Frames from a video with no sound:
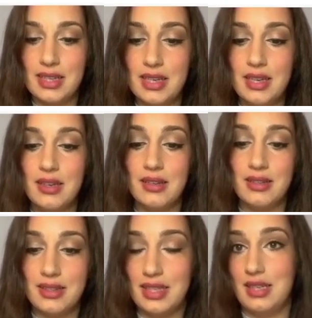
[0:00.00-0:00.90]
D,
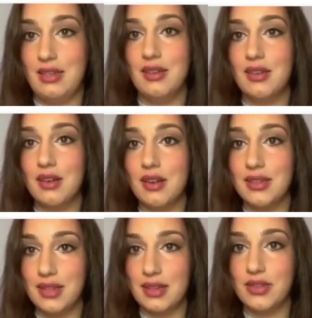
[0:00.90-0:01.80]
D
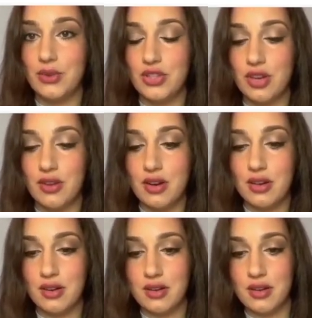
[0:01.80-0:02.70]
is next to each
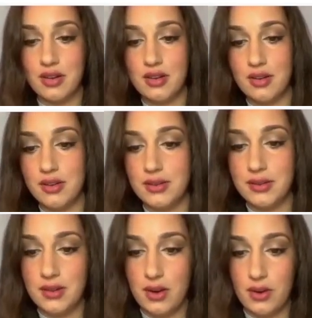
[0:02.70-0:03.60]
other.
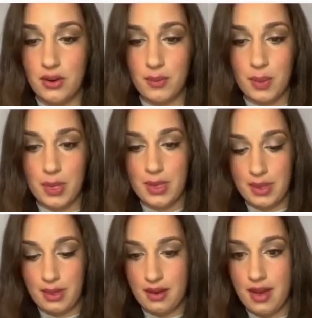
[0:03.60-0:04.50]
So,
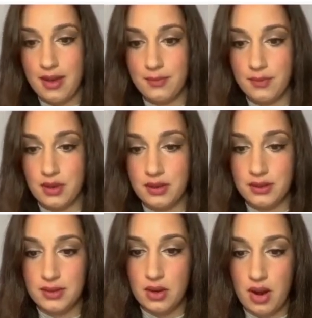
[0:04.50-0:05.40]
okay.
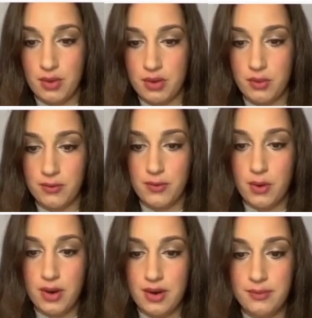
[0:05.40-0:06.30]
So I'm going to move
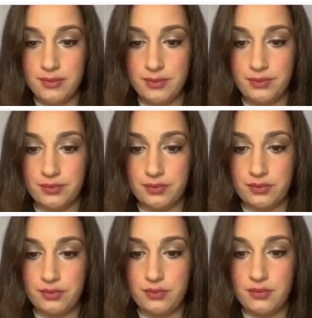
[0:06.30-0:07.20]
forward.
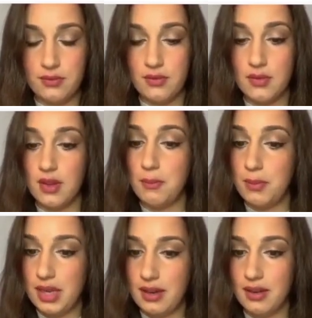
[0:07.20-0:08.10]

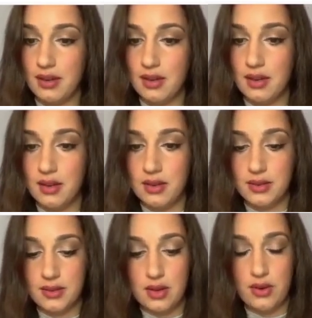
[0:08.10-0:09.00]
B.
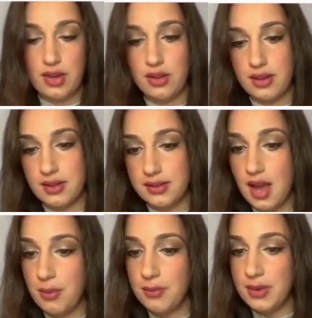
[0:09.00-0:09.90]
So I look at the
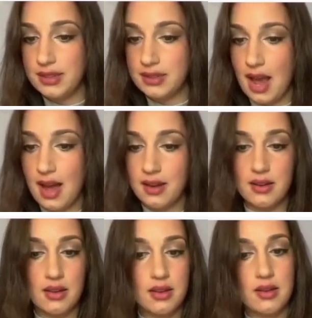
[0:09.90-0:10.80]
top of my stack.